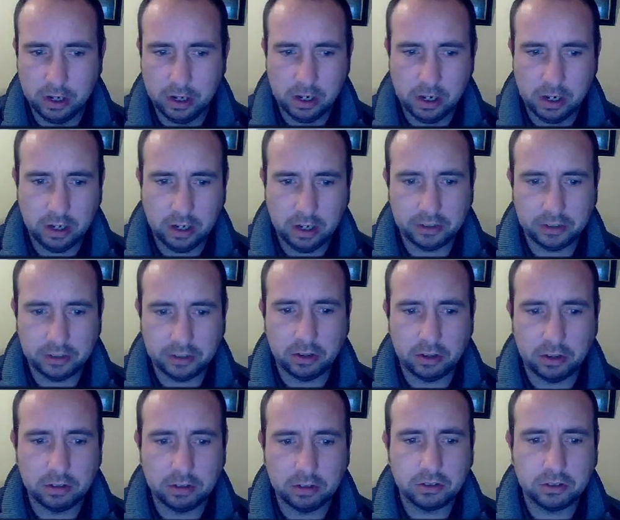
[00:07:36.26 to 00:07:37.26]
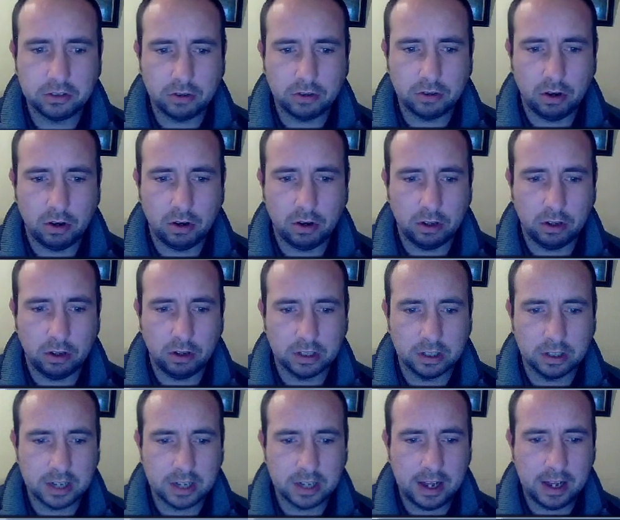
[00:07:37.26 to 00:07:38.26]
is also called
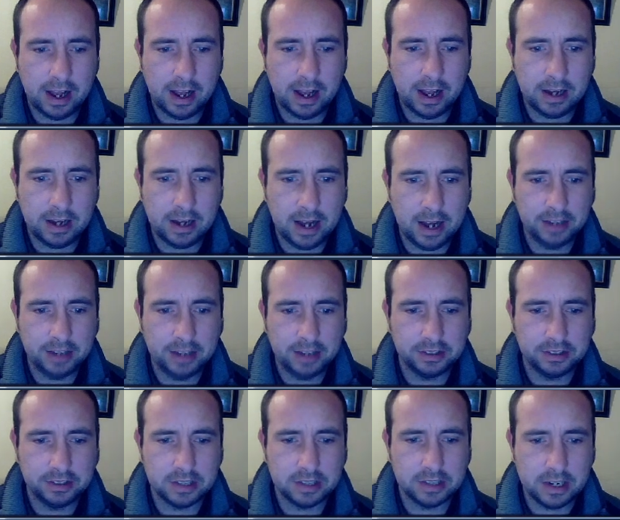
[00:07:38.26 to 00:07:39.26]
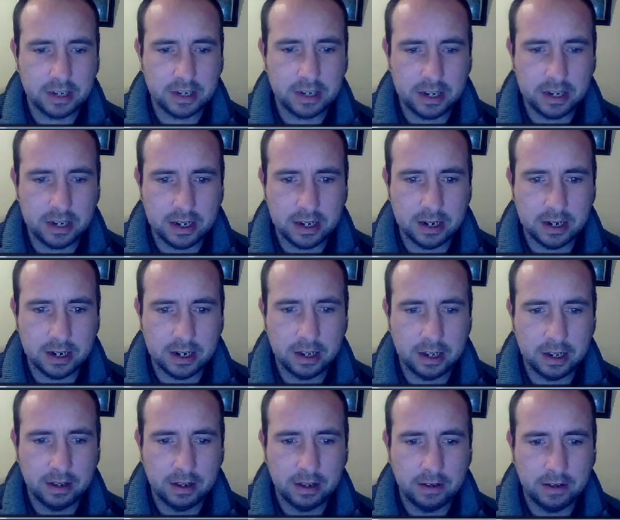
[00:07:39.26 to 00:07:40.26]
last in,
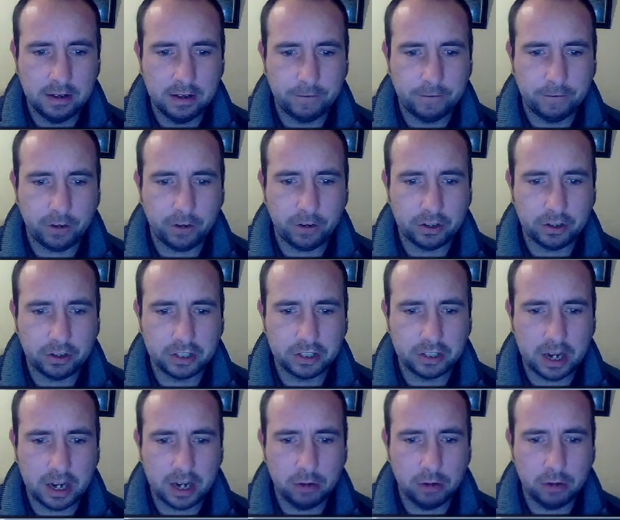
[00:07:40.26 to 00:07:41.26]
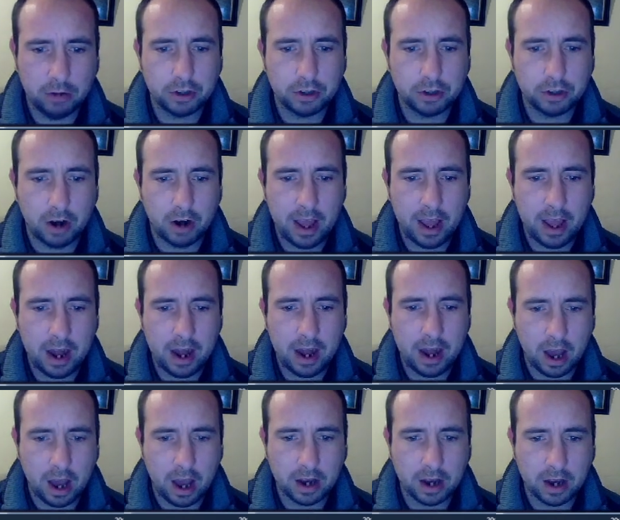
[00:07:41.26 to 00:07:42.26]
first out, or
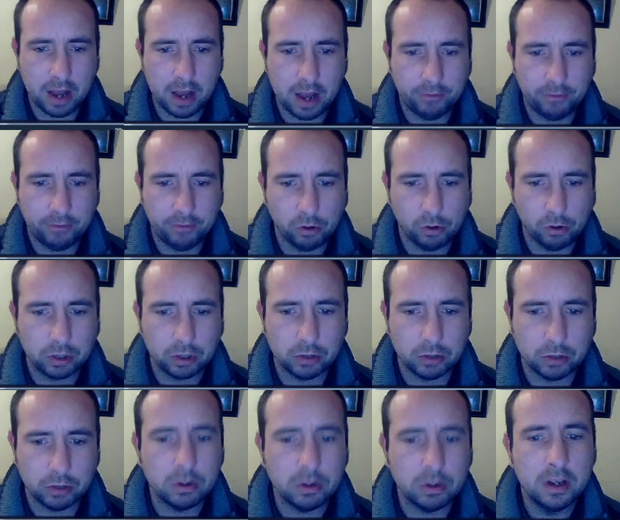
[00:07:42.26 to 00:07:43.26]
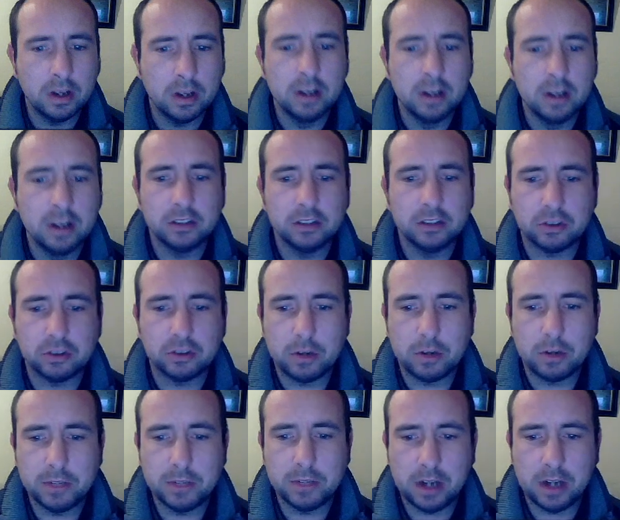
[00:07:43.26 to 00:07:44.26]
LIFOQ. The
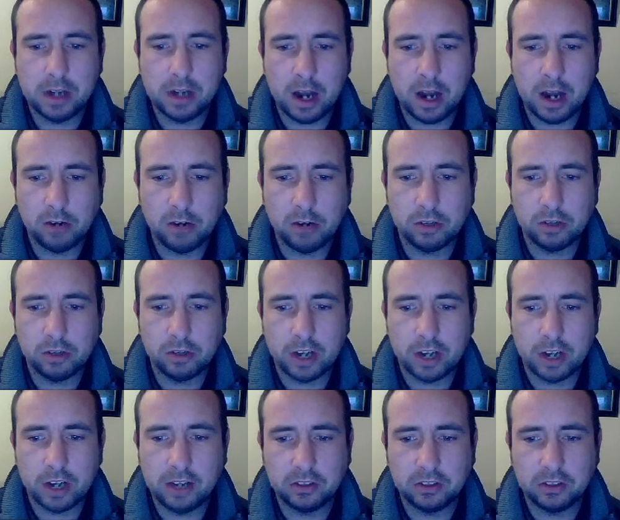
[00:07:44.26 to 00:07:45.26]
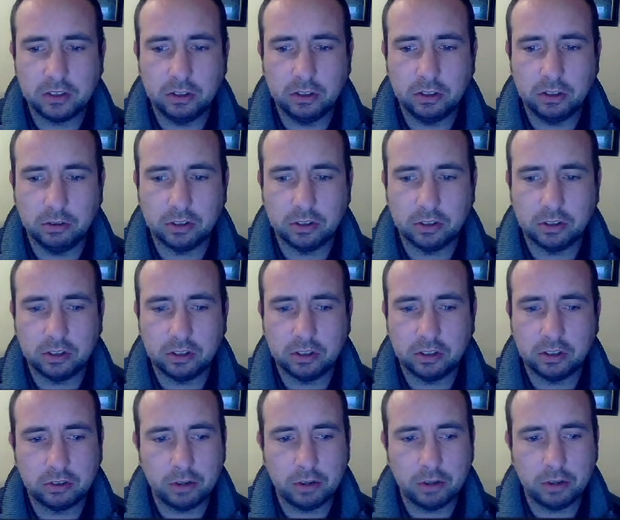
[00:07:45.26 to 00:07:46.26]
scripting language executes the
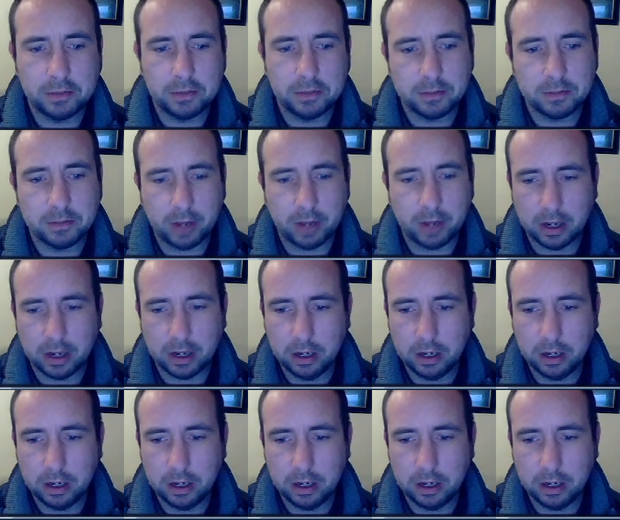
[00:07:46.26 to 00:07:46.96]
script by